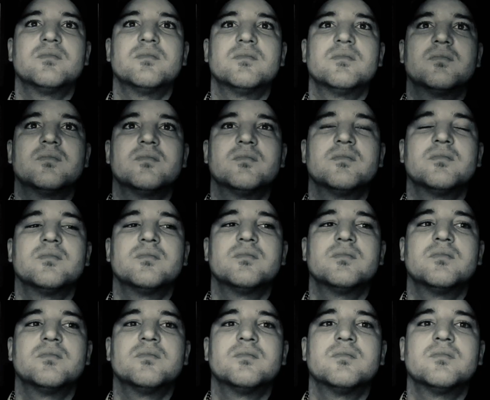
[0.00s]

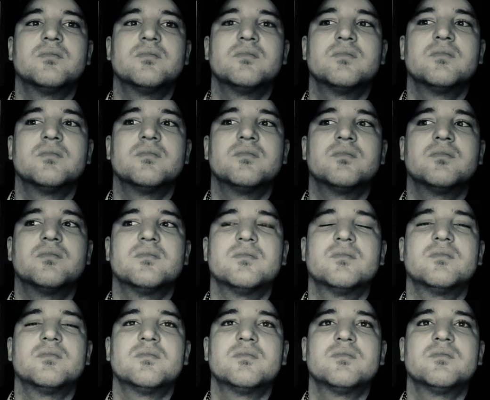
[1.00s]

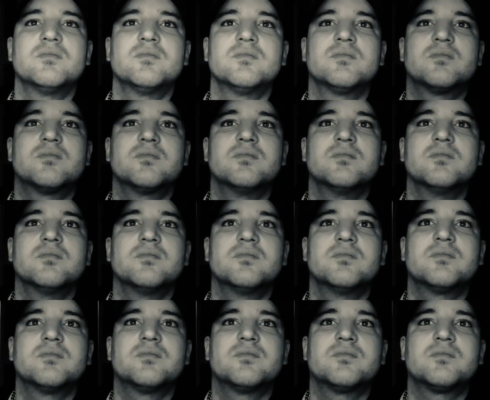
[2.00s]

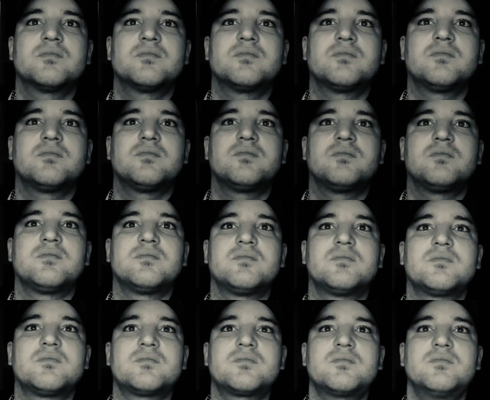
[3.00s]

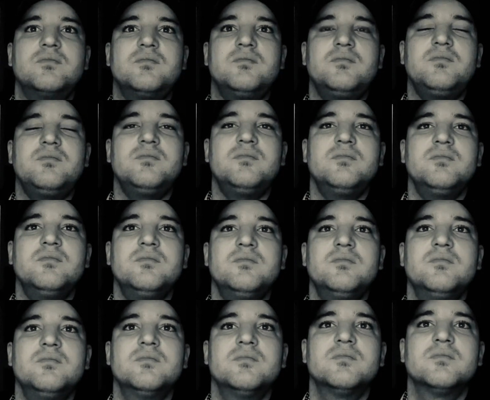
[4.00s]

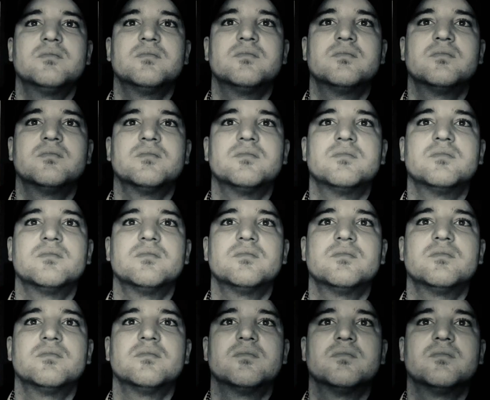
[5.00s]

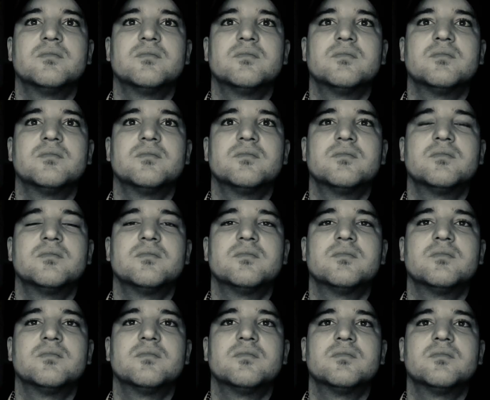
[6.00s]

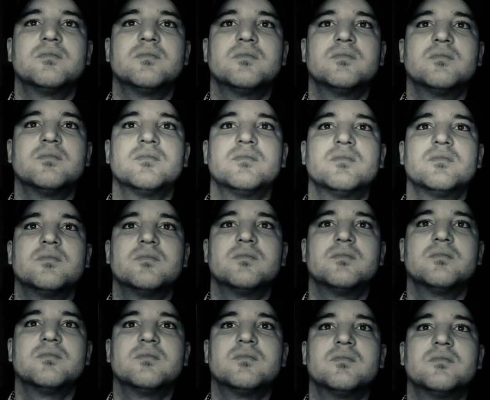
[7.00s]
No words are spoken by the person on screen.